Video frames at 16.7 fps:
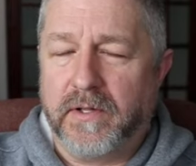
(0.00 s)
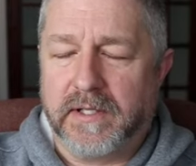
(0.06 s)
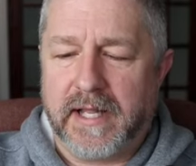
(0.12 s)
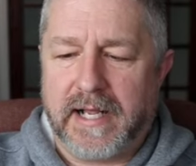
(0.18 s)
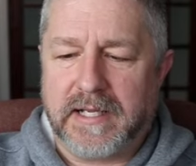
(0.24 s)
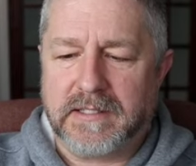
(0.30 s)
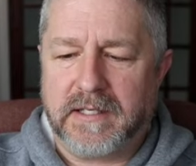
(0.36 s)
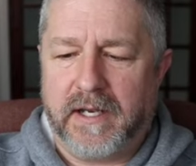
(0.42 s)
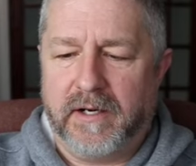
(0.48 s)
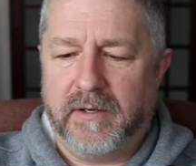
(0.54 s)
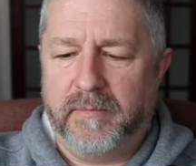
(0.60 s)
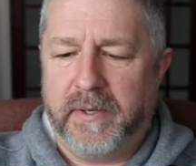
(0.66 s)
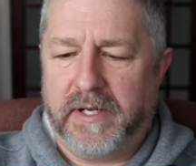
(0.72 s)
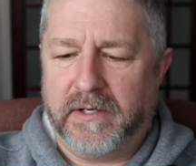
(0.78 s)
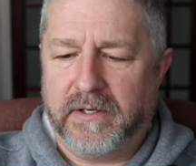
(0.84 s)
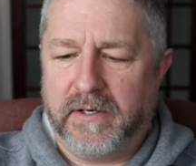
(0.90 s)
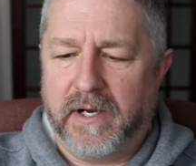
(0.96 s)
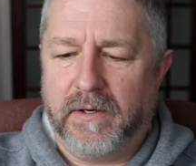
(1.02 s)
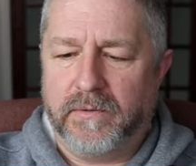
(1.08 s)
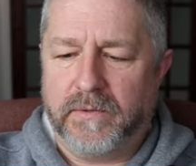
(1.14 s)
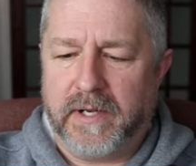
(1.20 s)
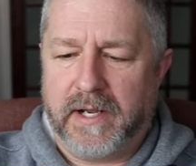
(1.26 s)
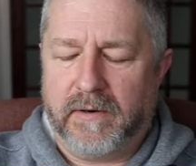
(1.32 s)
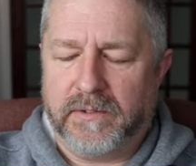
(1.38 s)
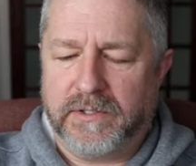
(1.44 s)
The Last Airbender
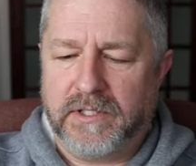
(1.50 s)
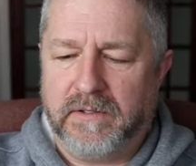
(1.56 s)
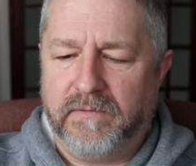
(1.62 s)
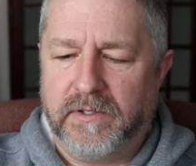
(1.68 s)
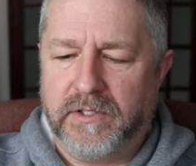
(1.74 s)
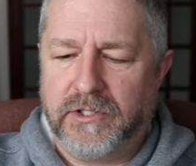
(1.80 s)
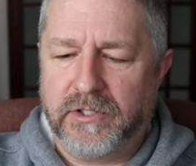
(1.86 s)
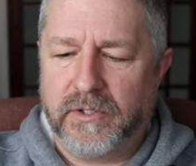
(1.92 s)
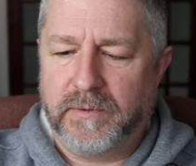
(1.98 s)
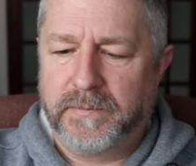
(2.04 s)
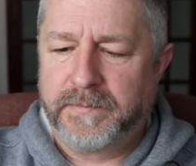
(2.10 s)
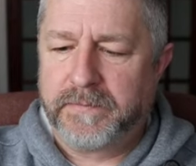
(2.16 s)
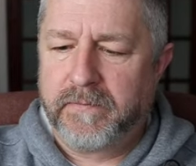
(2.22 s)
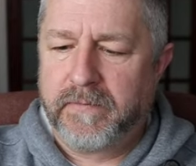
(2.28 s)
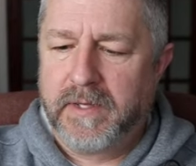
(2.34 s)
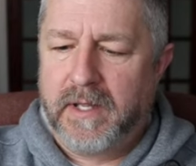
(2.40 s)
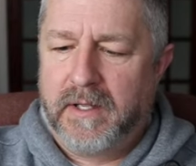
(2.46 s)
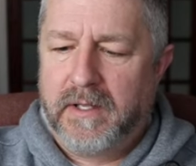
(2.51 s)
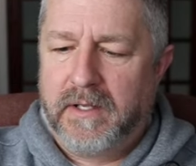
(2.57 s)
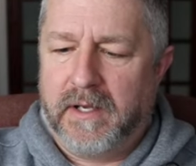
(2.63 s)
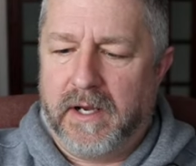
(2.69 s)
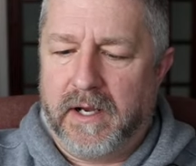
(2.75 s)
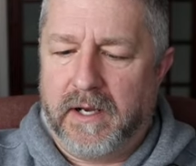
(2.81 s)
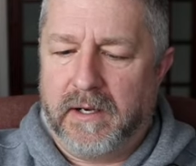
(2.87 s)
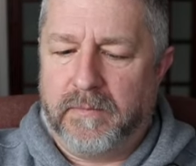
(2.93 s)
out now, a T V show.
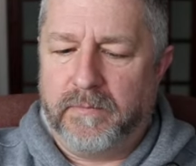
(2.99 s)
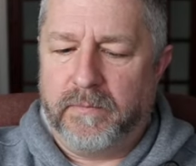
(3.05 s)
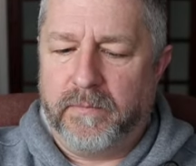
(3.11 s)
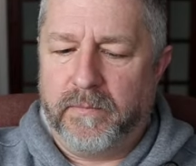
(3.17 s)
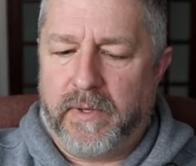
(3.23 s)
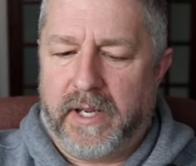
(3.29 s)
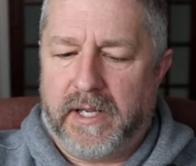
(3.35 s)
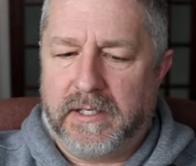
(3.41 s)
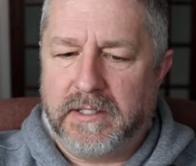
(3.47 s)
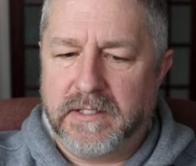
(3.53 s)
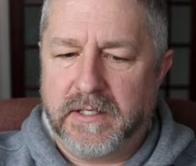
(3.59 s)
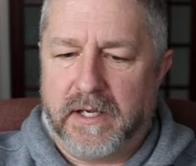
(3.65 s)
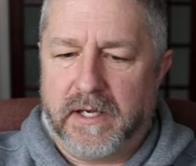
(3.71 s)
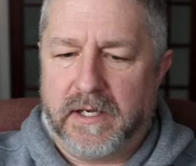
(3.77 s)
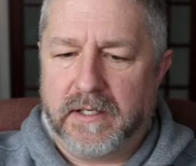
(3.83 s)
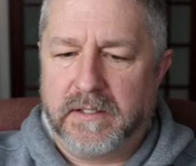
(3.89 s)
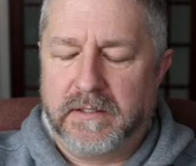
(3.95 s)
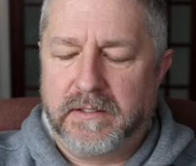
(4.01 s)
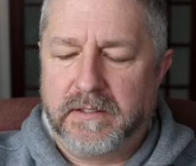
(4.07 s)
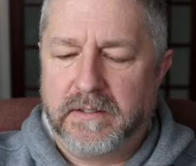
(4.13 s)
Um, and uh,